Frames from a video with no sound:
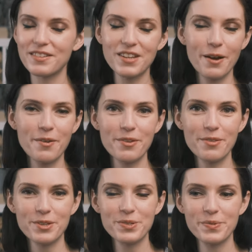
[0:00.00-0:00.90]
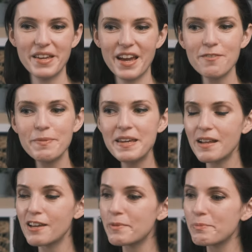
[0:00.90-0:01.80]
share with you this week. I've been
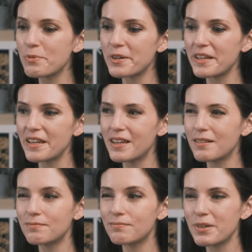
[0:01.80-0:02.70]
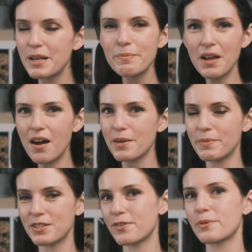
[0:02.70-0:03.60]
I've been pretty pretty
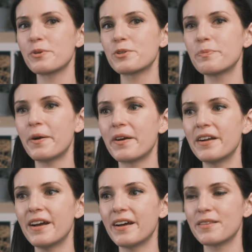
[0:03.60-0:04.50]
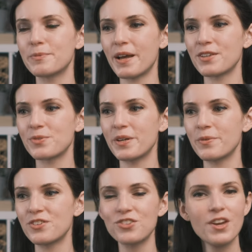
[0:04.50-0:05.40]
monogamous for the most part uh, this past
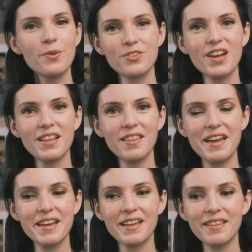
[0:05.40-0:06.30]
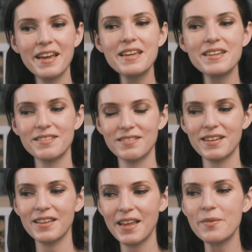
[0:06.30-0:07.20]
week, which which I like. I like
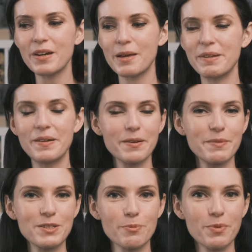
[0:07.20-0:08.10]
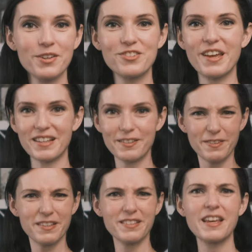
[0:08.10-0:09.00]
I like when I'm monogamous with projects. It
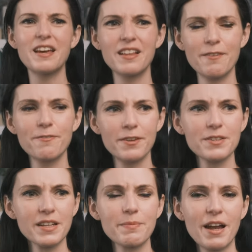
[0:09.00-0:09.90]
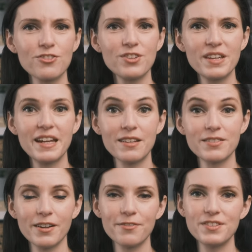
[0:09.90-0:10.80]
feels it feels like I'm actually getting
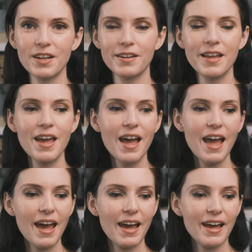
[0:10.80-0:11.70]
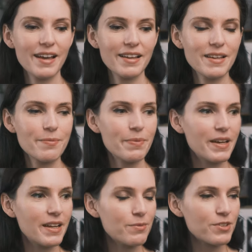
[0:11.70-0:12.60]
stuff done. Uh,
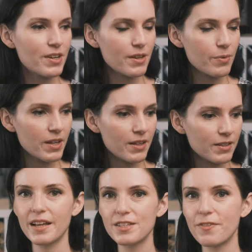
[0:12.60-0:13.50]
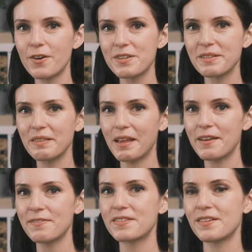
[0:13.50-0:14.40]
but I'm trying to think what else. As far as
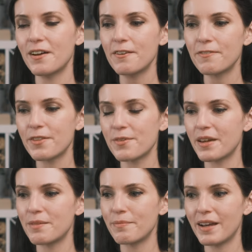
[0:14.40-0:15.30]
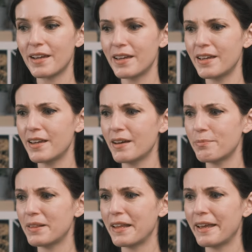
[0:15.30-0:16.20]
life stuff, other than my
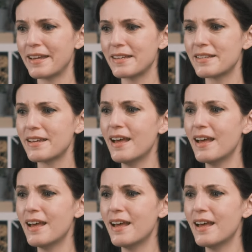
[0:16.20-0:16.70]
planned